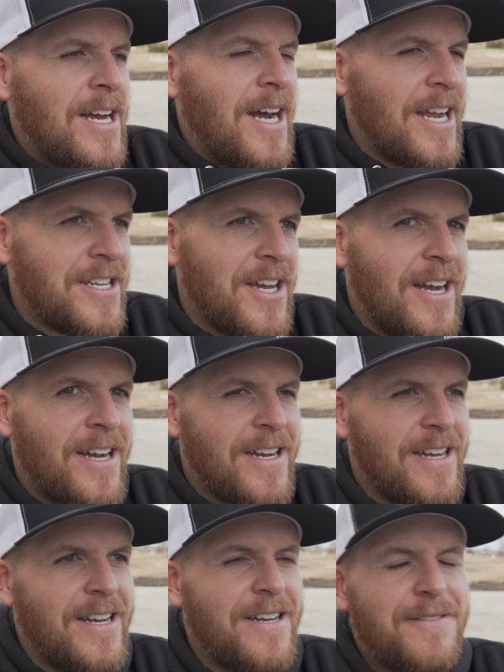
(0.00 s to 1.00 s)
I,
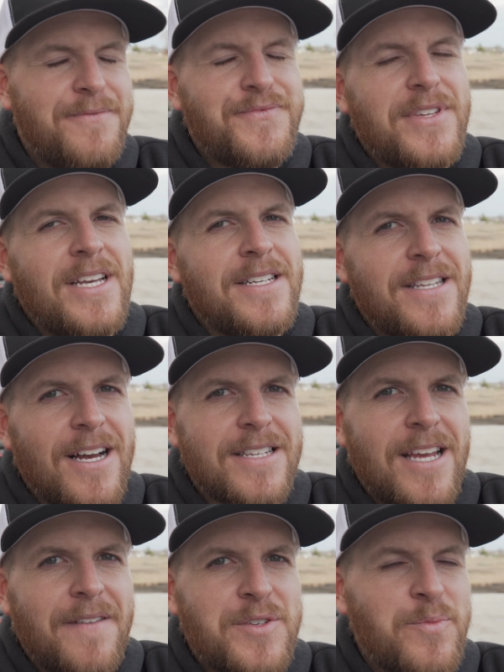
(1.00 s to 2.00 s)
it does
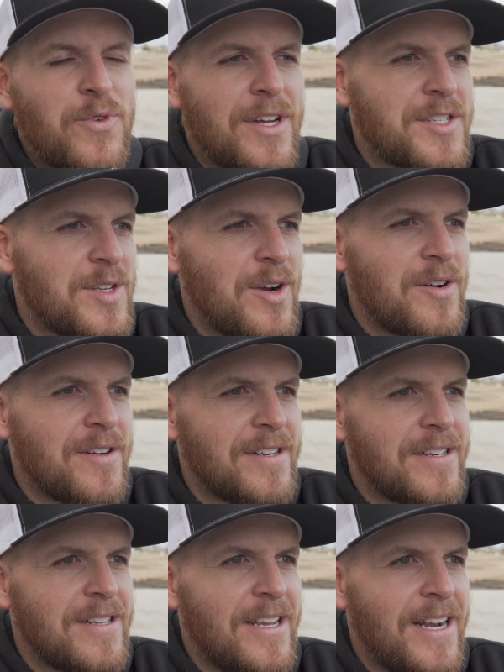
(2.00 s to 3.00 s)
have some rust
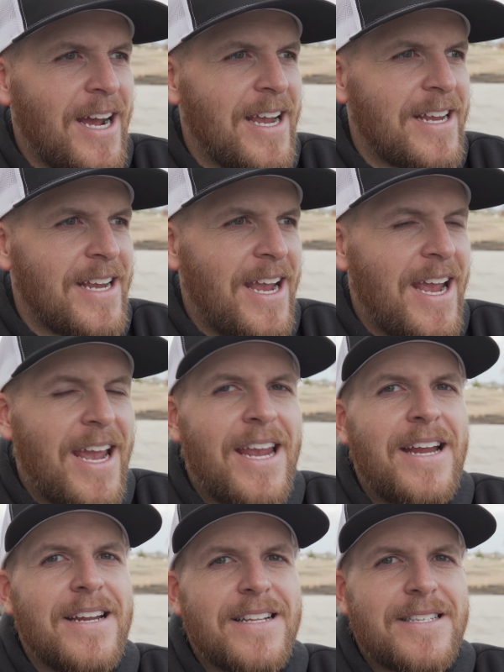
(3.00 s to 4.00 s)
starting and I
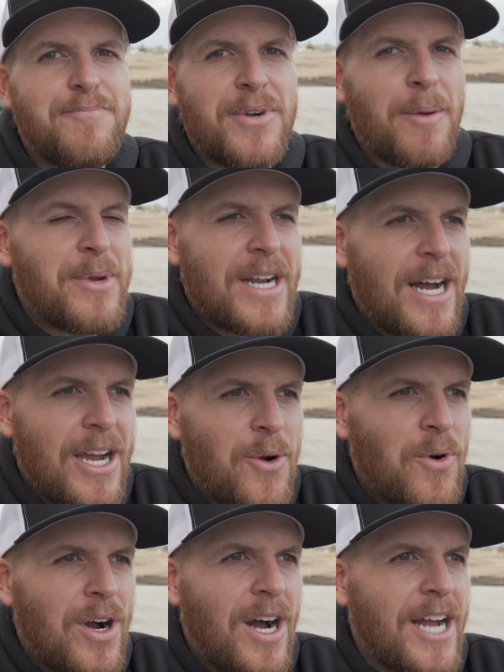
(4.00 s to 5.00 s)
hate it, but I'm in
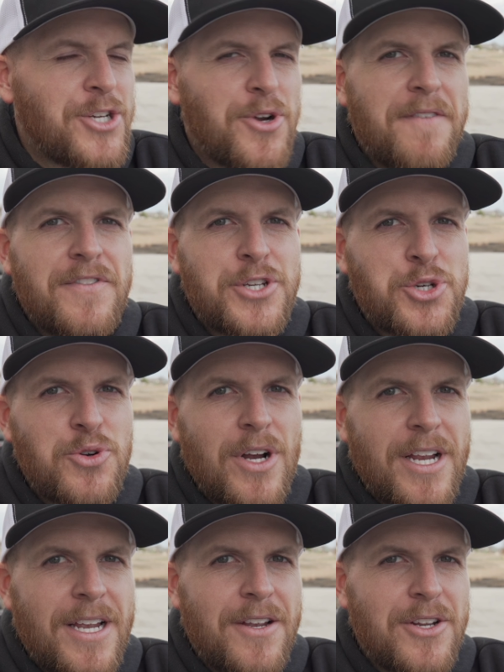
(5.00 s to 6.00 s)
Iowa. I drive the
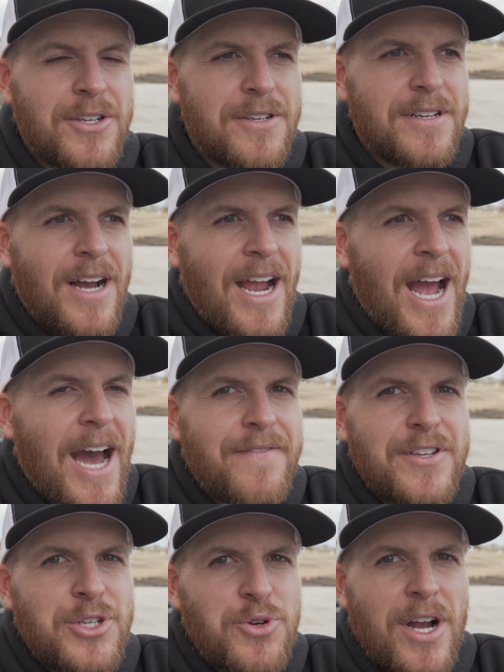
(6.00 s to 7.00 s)
truck. I
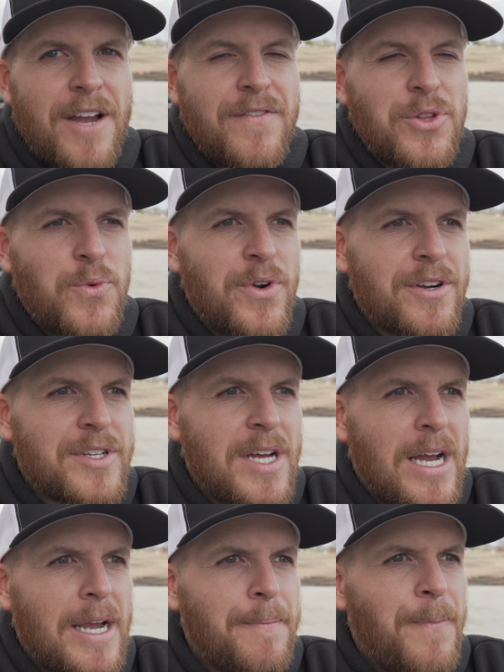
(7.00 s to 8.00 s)
have to drive in the
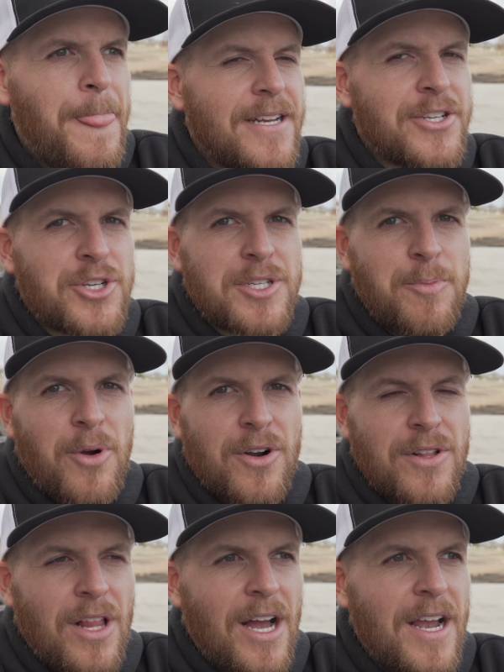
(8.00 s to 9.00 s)
wintertime. It's just a
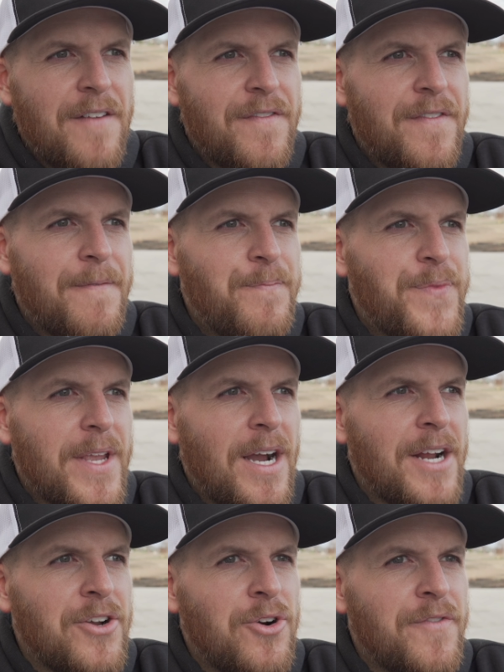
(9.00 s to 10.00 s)
part of life.
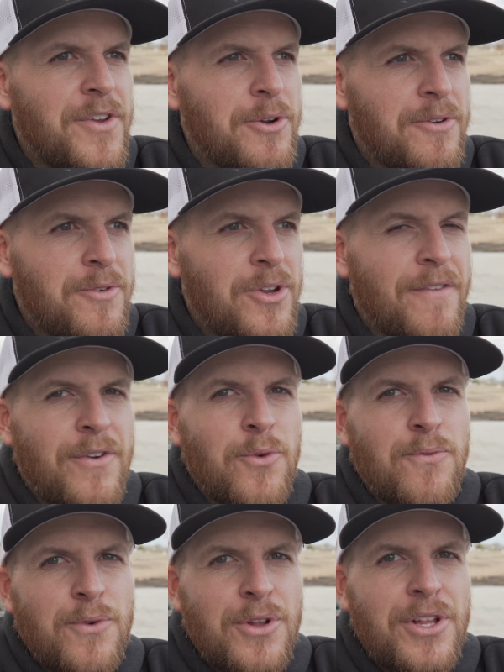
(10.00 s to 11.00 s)
I know if you, if you're
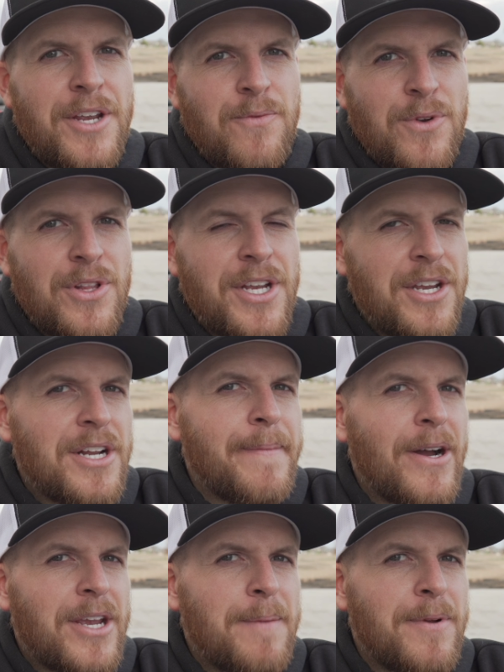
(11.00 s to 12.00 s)
really, really good
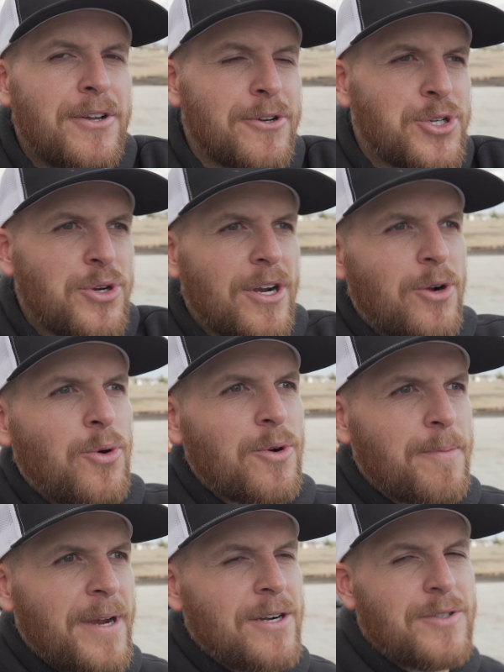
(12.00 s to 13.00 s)
about keeping your truck
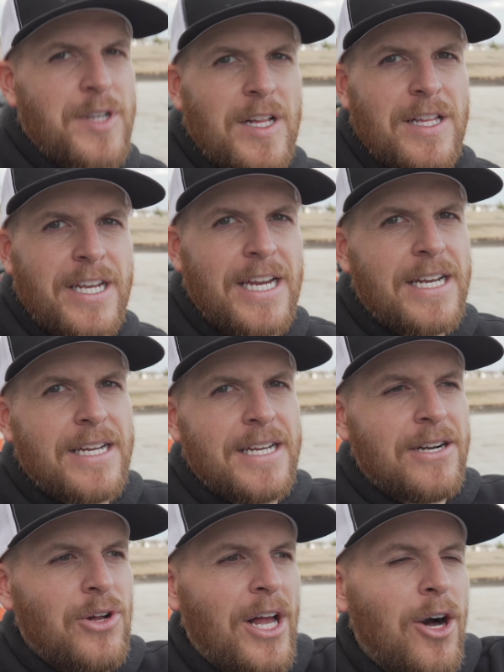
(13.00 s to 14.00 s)
quarter panels clean,
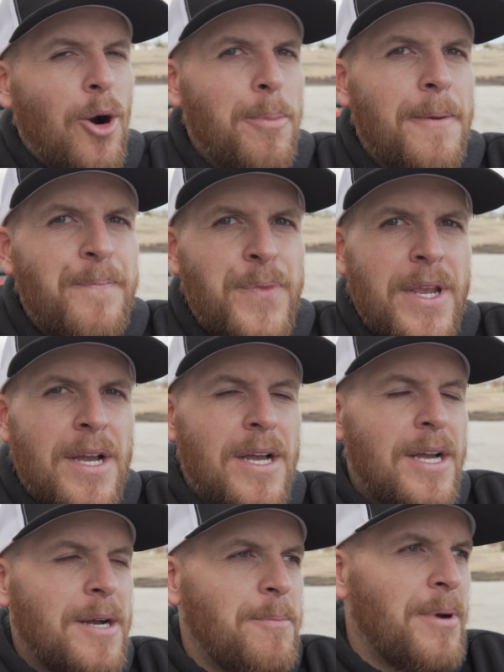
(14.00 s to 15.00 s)
it'll help,
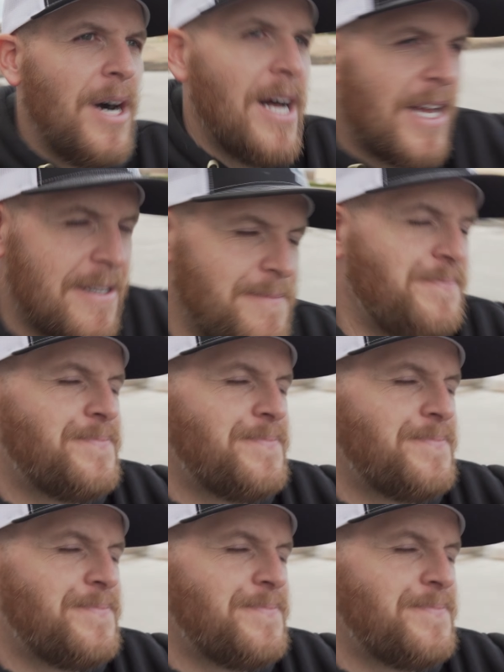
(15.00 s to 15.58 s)
but